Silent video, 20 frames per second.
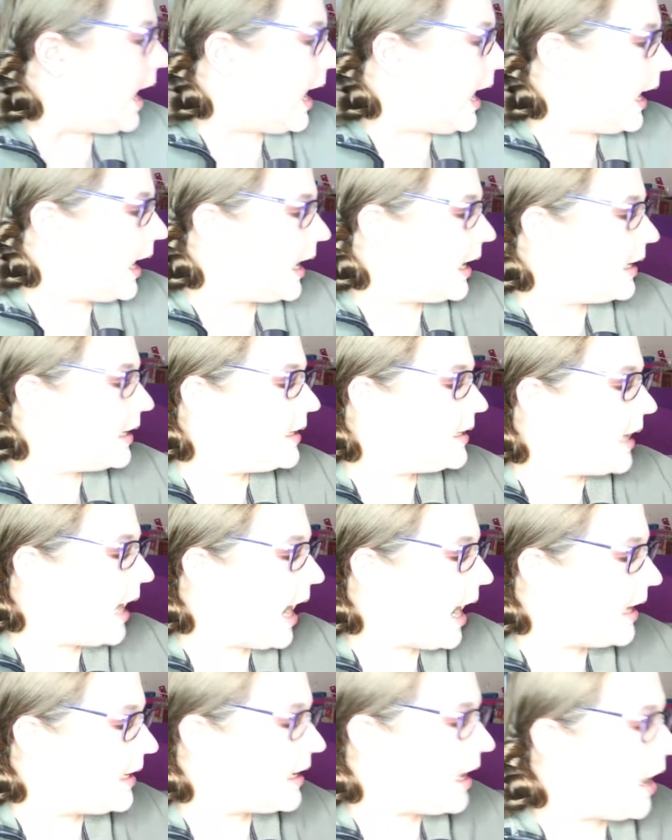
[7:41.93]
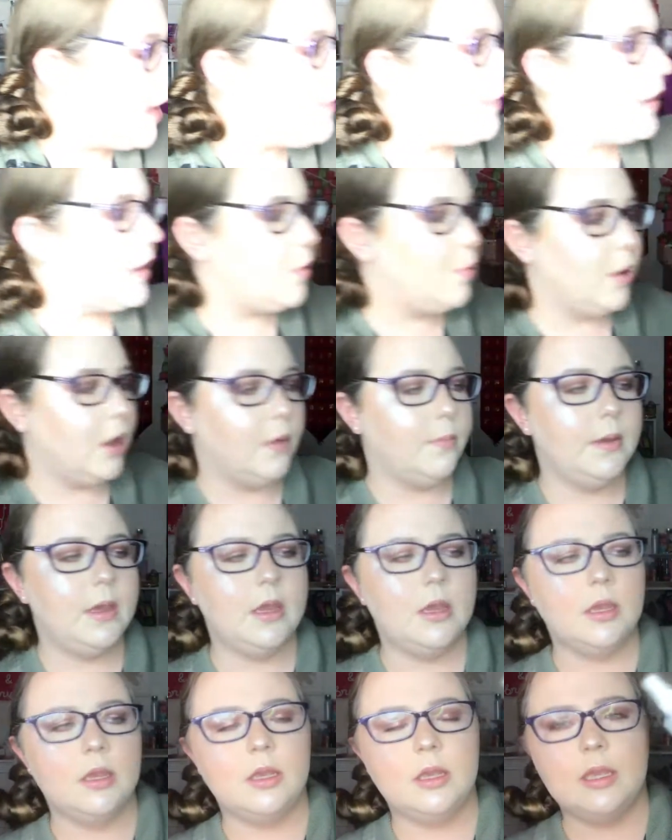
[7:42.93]
And I definitely will
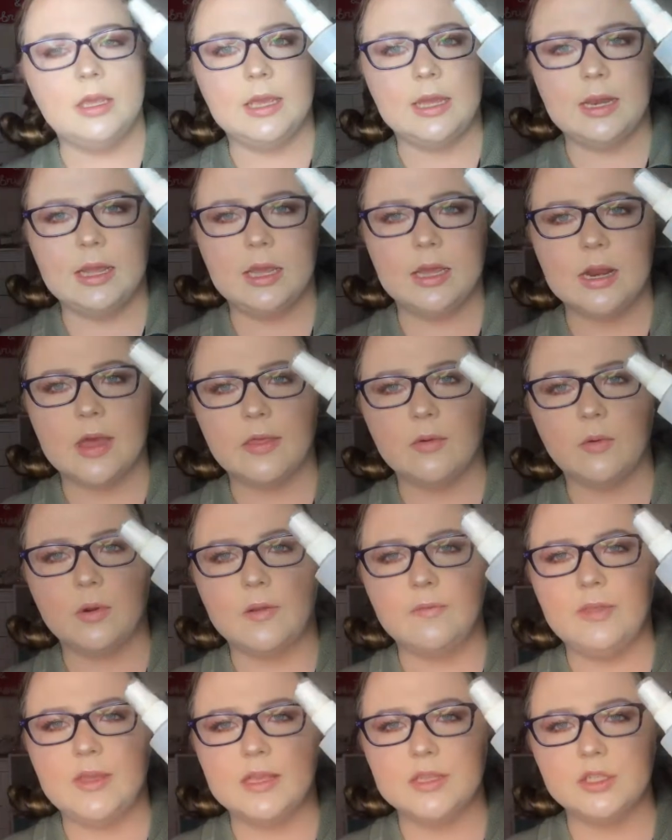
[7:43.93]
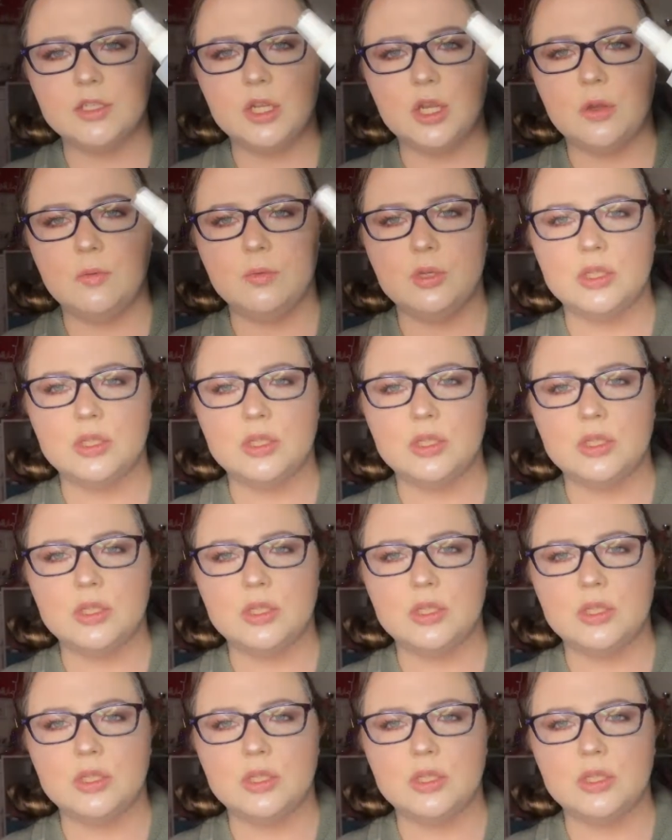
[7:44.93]
be getting another one of these soon,